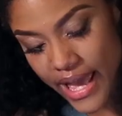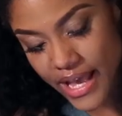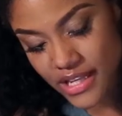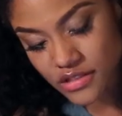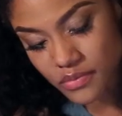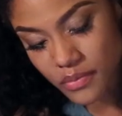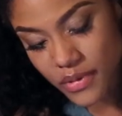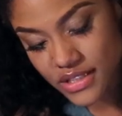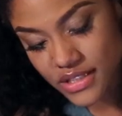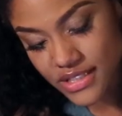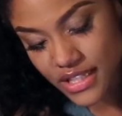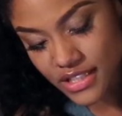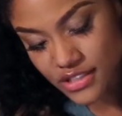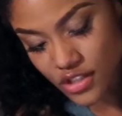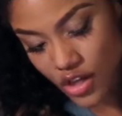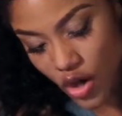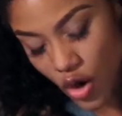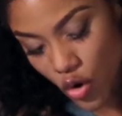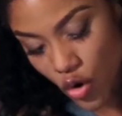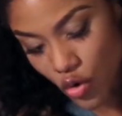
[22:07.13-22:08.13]
As much
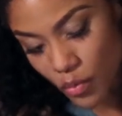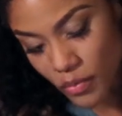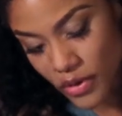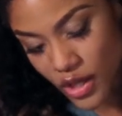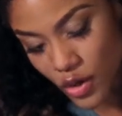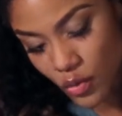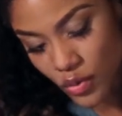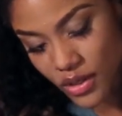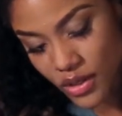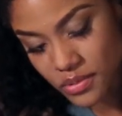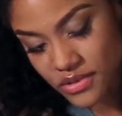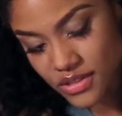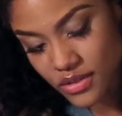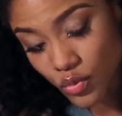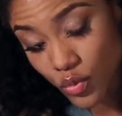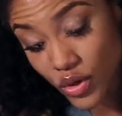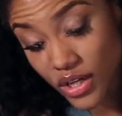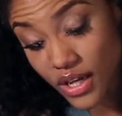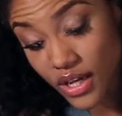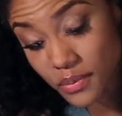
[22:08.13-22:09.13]
as the old me
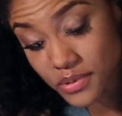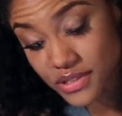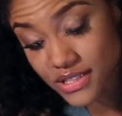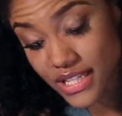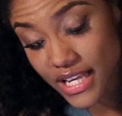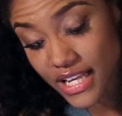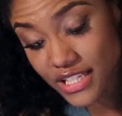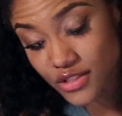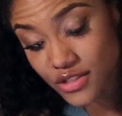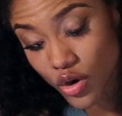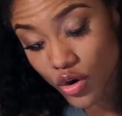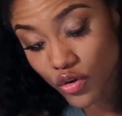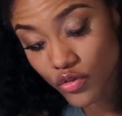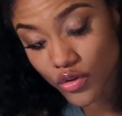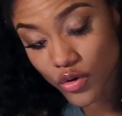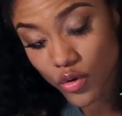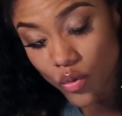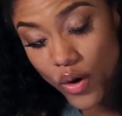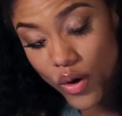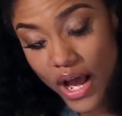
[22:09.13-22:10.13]
would obsess
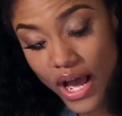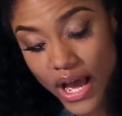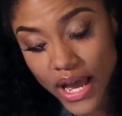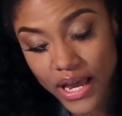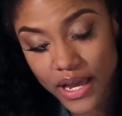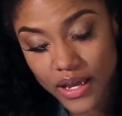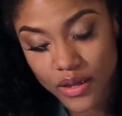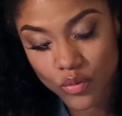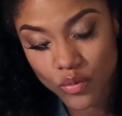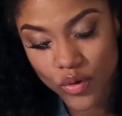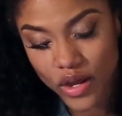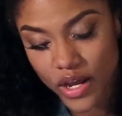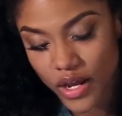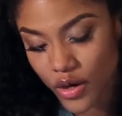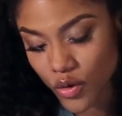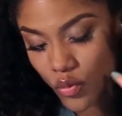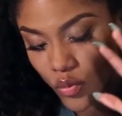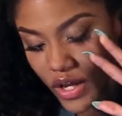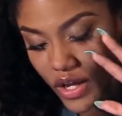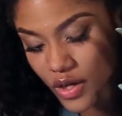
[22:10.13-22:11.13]
over why,
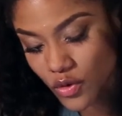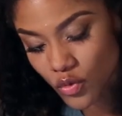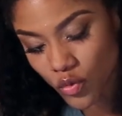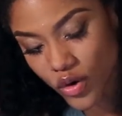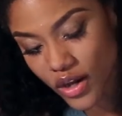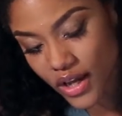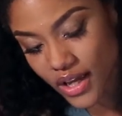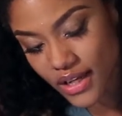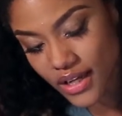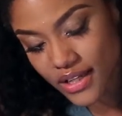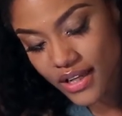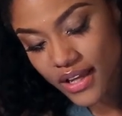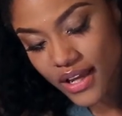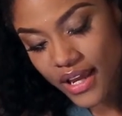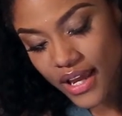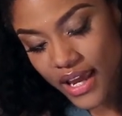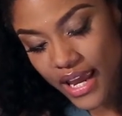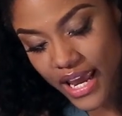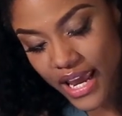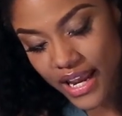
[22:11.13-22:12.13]
where, when, what,
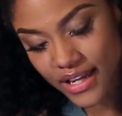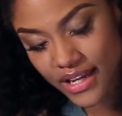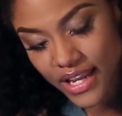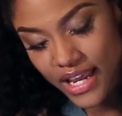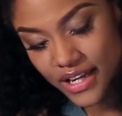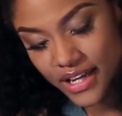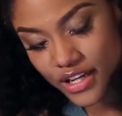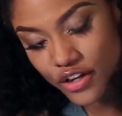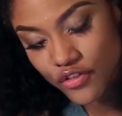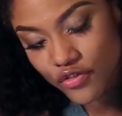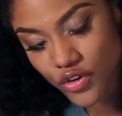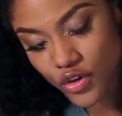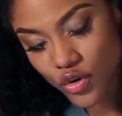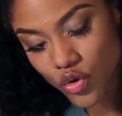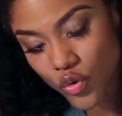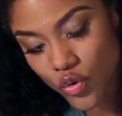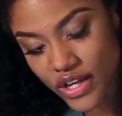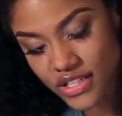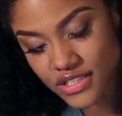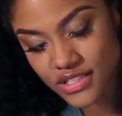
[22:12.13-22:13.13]
and
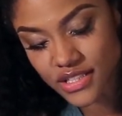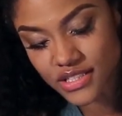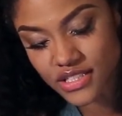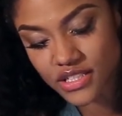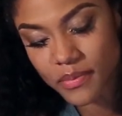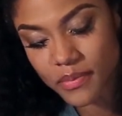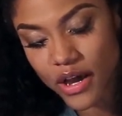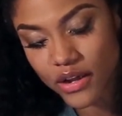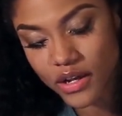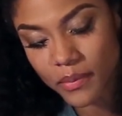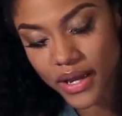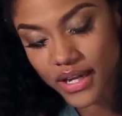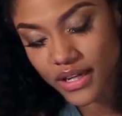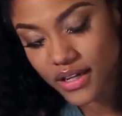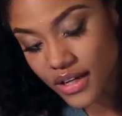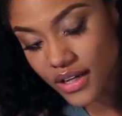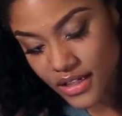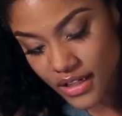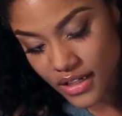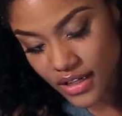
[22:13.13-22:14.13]
different questions about am I
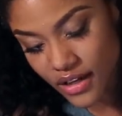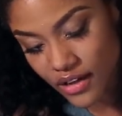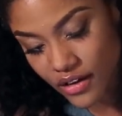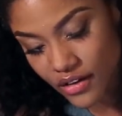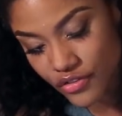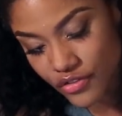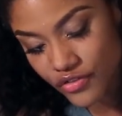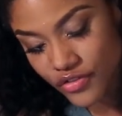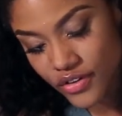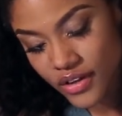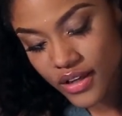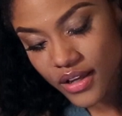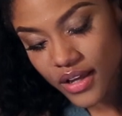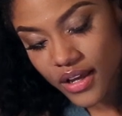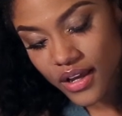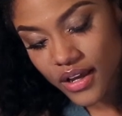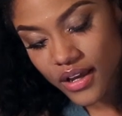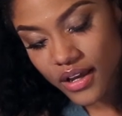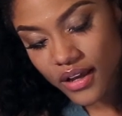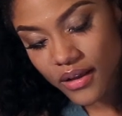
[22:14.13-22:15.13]
good enough,
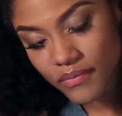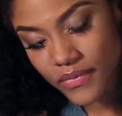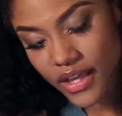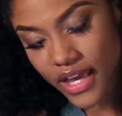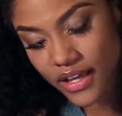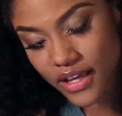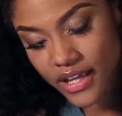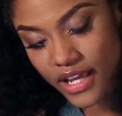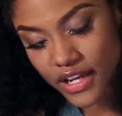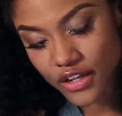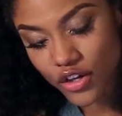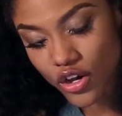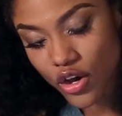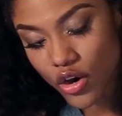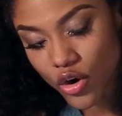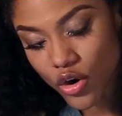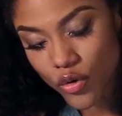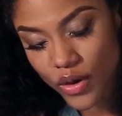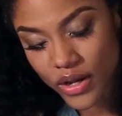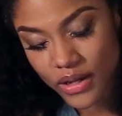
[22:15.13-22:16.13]
and
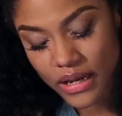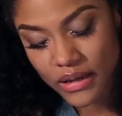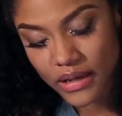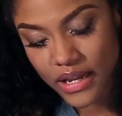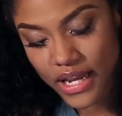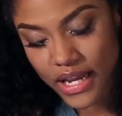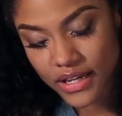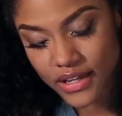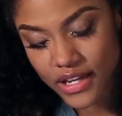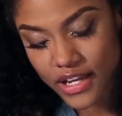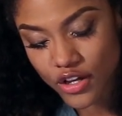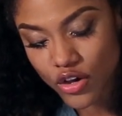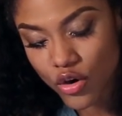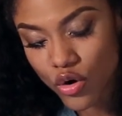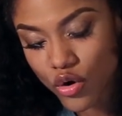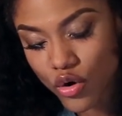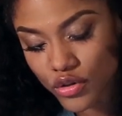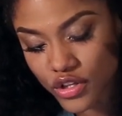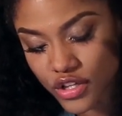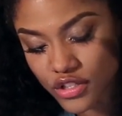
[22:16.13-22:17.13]
go
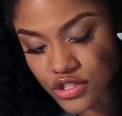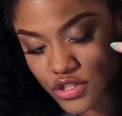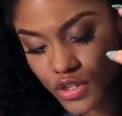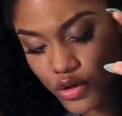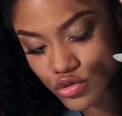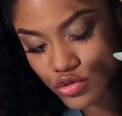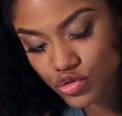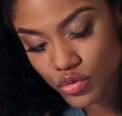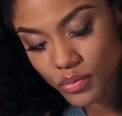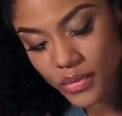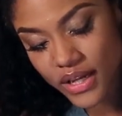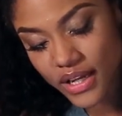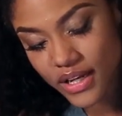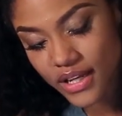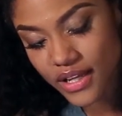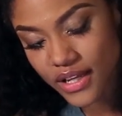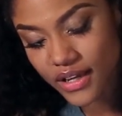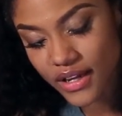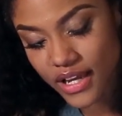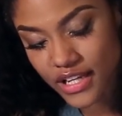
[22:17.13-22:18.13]
on your social
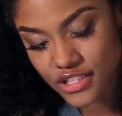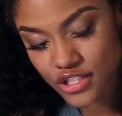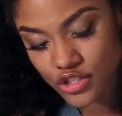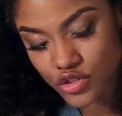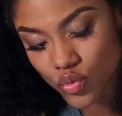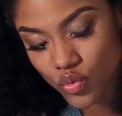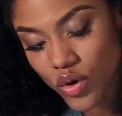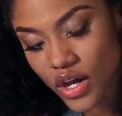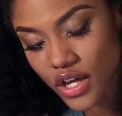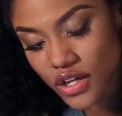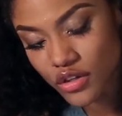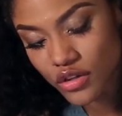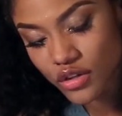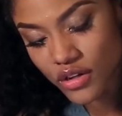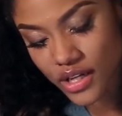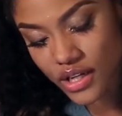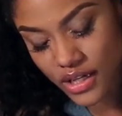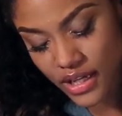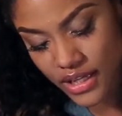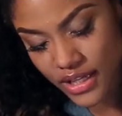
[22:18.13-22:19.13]
media and just
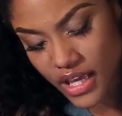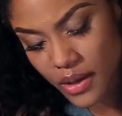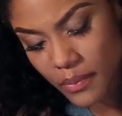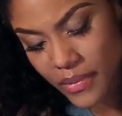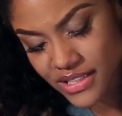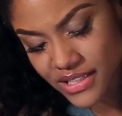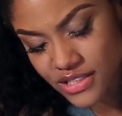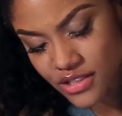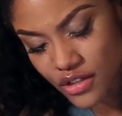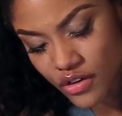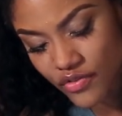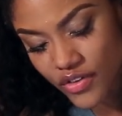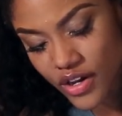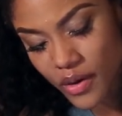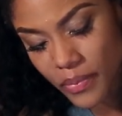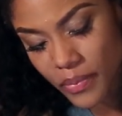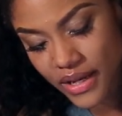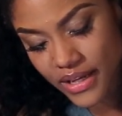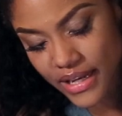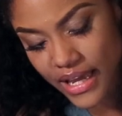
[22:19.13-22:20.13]
wonder and keep myself
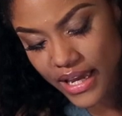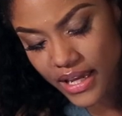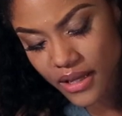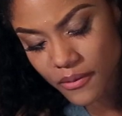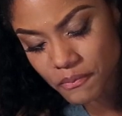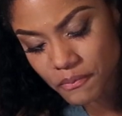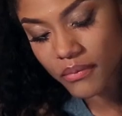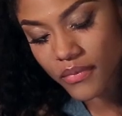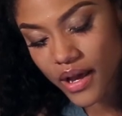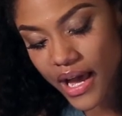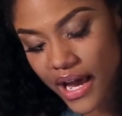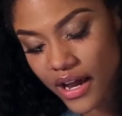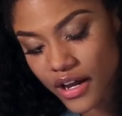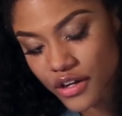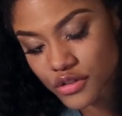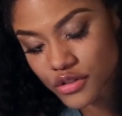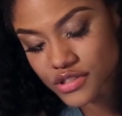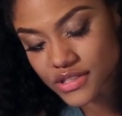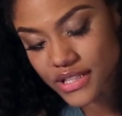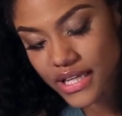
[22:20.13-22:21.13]
up at night. I
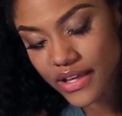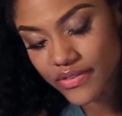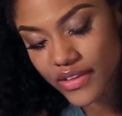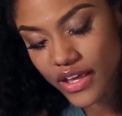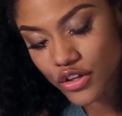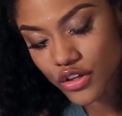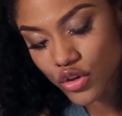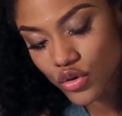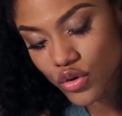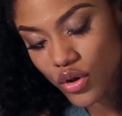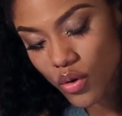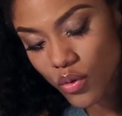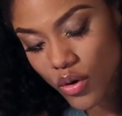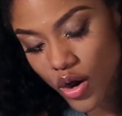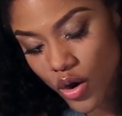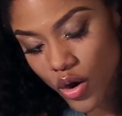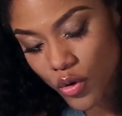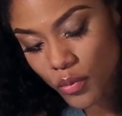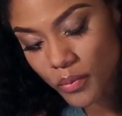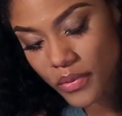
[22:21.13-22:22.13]
understand that you
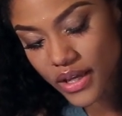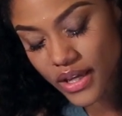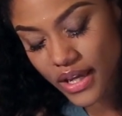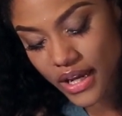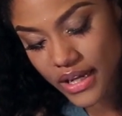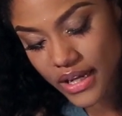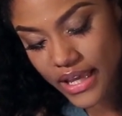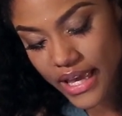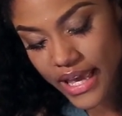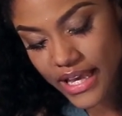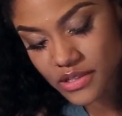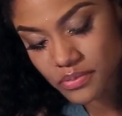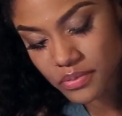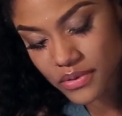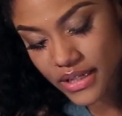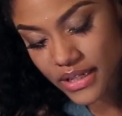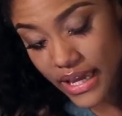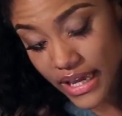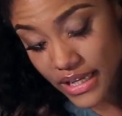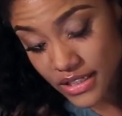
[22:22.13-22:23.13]
don't owe me any
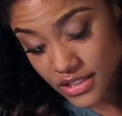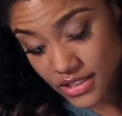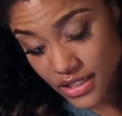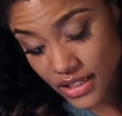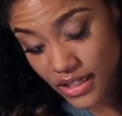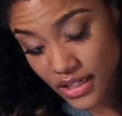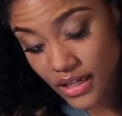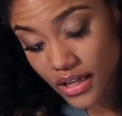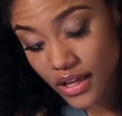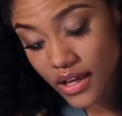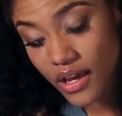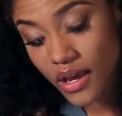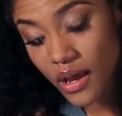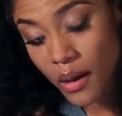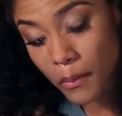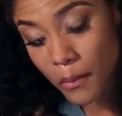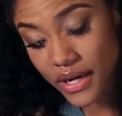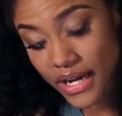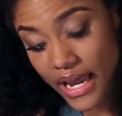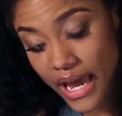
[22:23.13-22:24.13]
explanation,
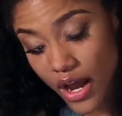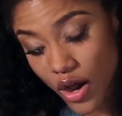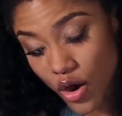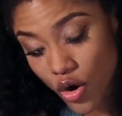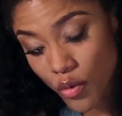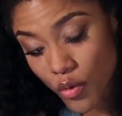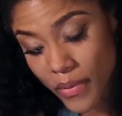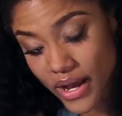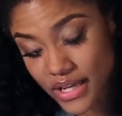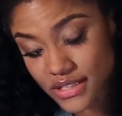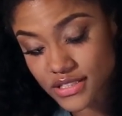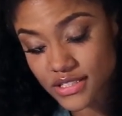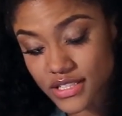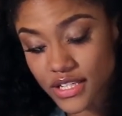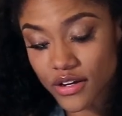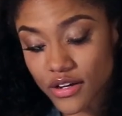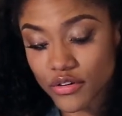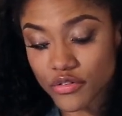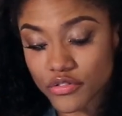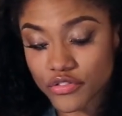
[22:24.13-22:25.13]
but I owe
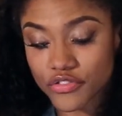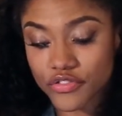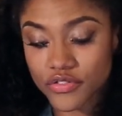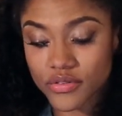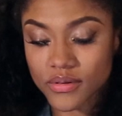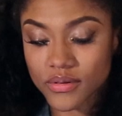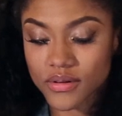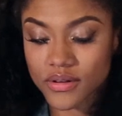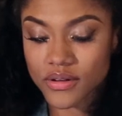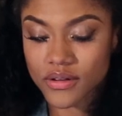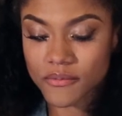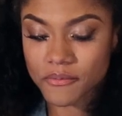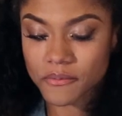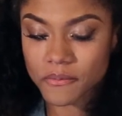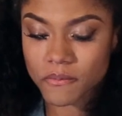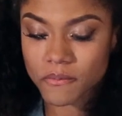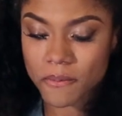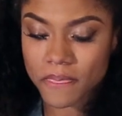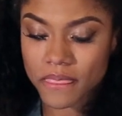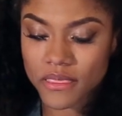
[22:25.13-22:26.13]
myself
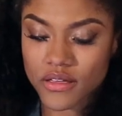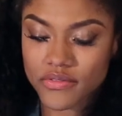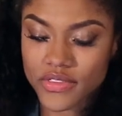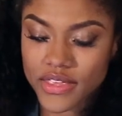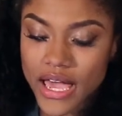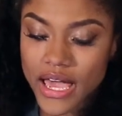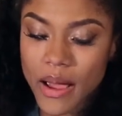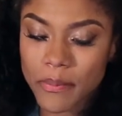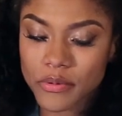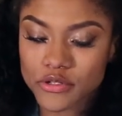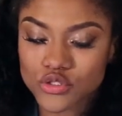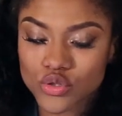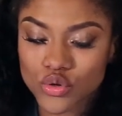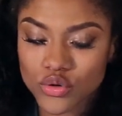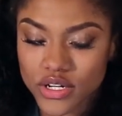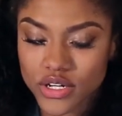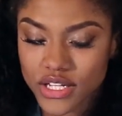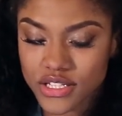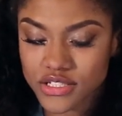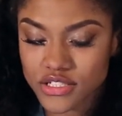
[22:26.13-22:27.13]
the
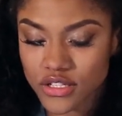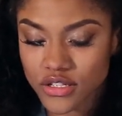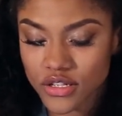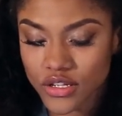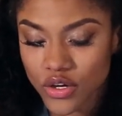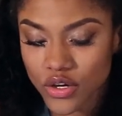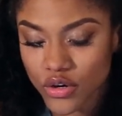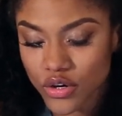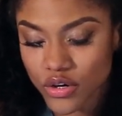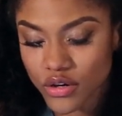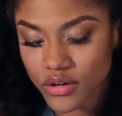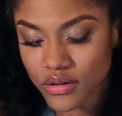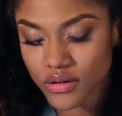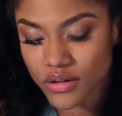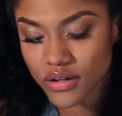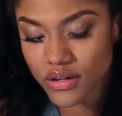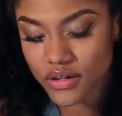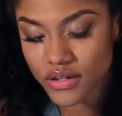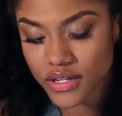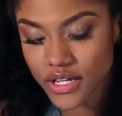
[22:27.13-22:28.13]
opportunity to
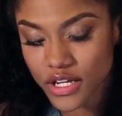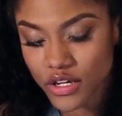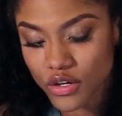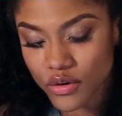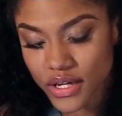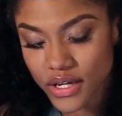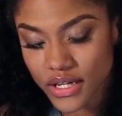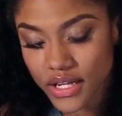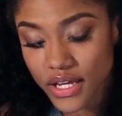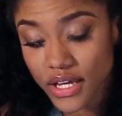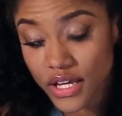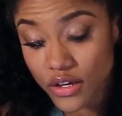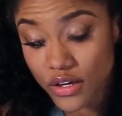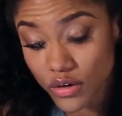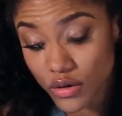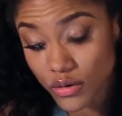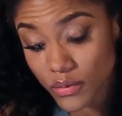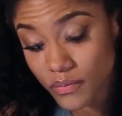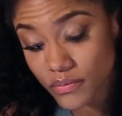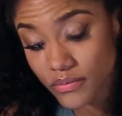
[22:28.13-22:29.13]
learn, deal, and
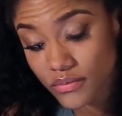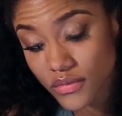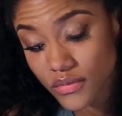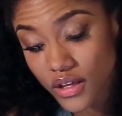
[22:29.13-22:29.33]
heal.